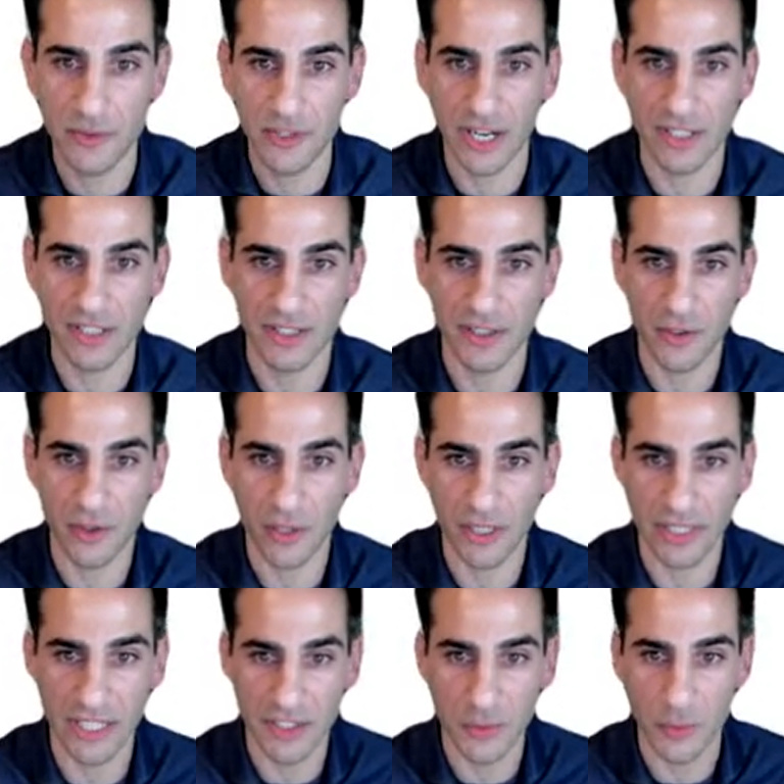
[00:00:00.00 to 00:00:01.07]
fraction
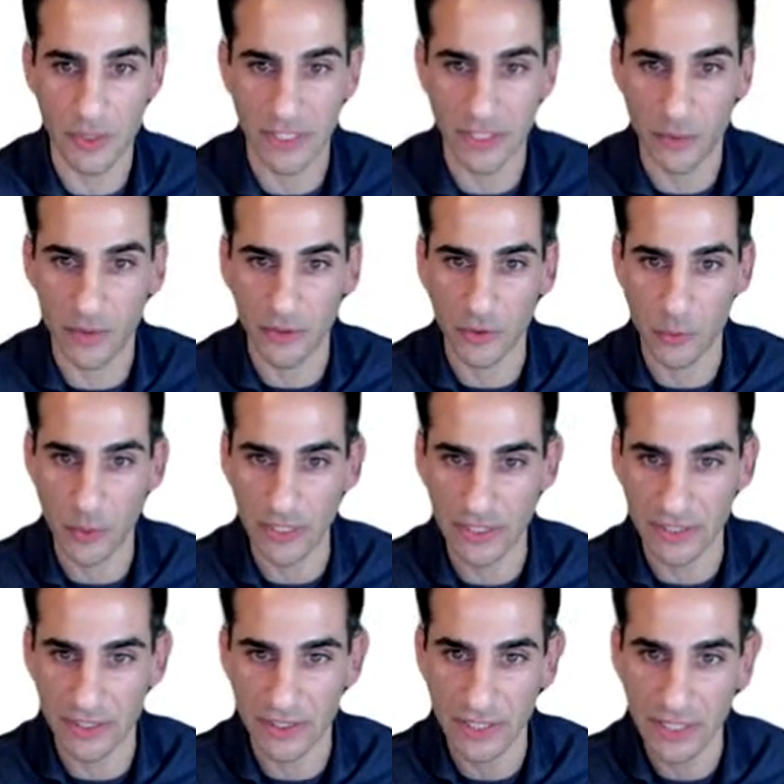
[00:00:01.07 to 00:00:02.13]
correlates with the equivalent
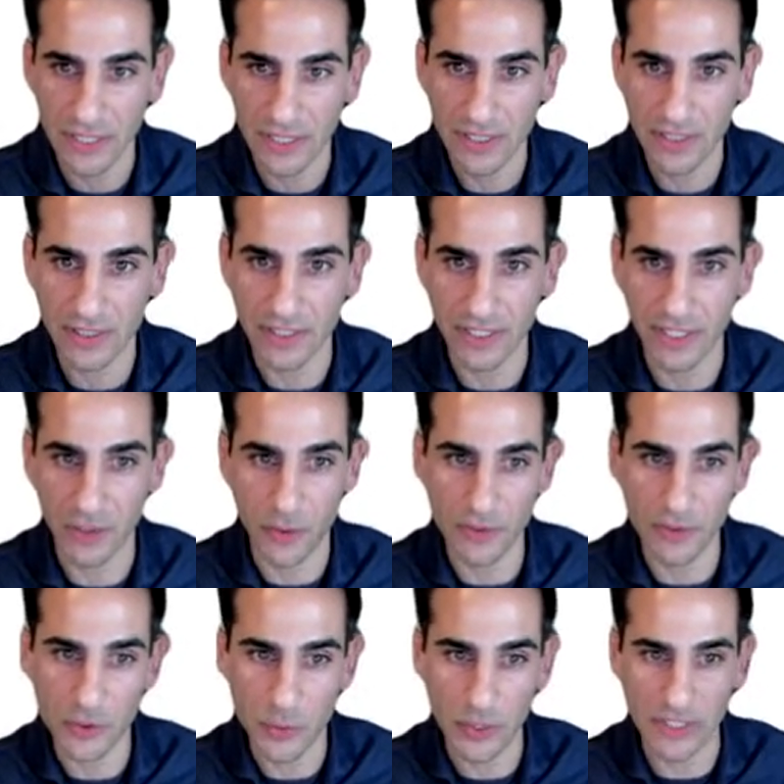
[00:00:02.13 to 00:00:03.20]
width. The
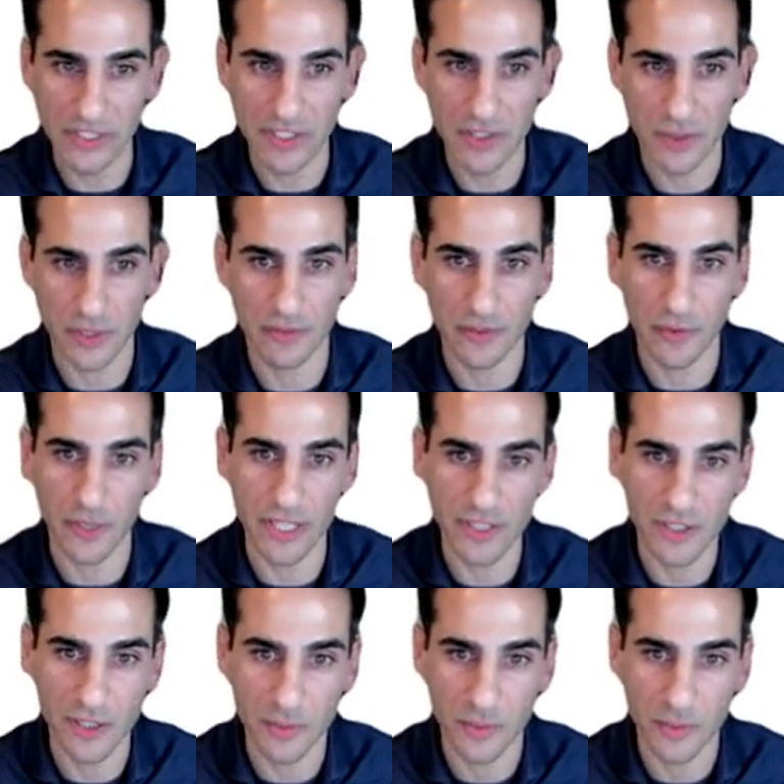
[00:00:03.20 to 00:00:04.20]
equivalent width is sort of a ratio